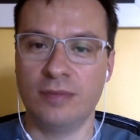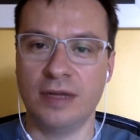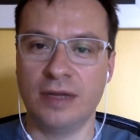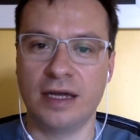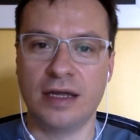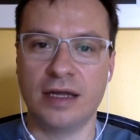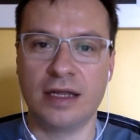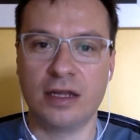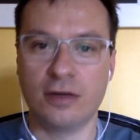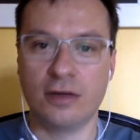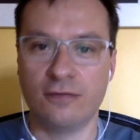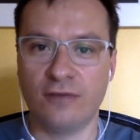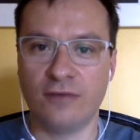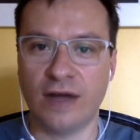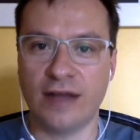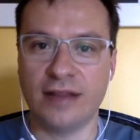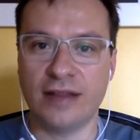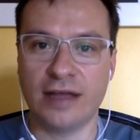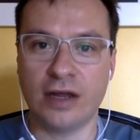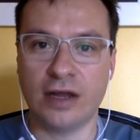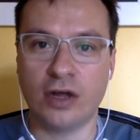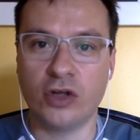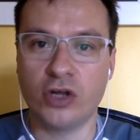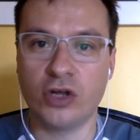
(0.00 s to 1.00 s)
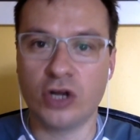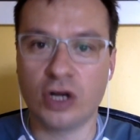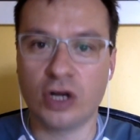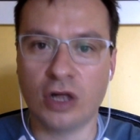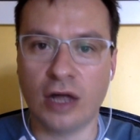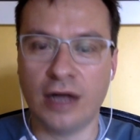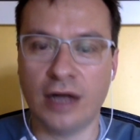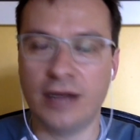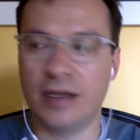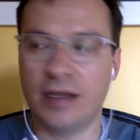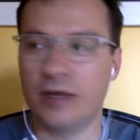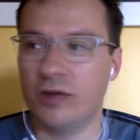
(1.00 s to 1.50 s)
because you'll find that all your
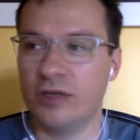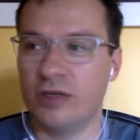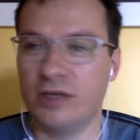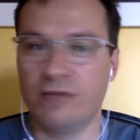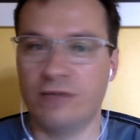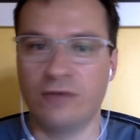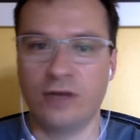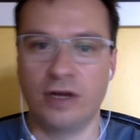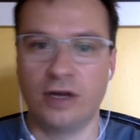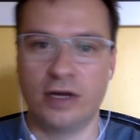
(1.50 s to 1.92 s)
clients are in different